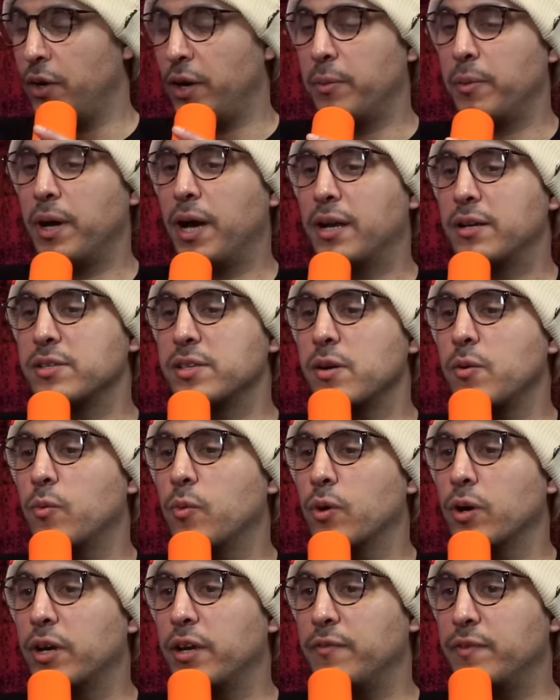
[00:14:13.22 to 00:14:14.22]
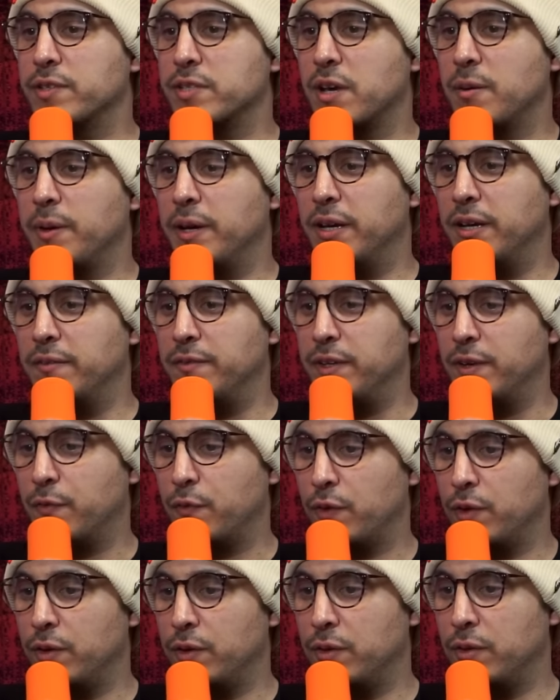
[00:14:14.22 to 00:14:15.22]
Okay, but how does that work if it's coming out of
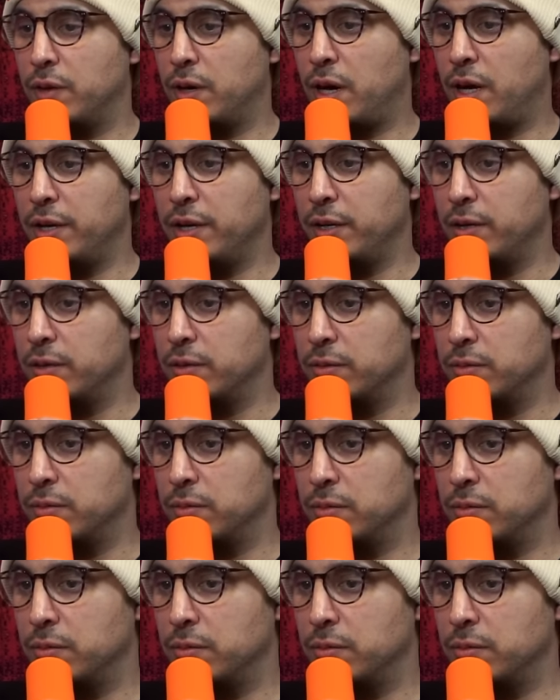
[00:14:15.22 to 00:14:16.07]
different audio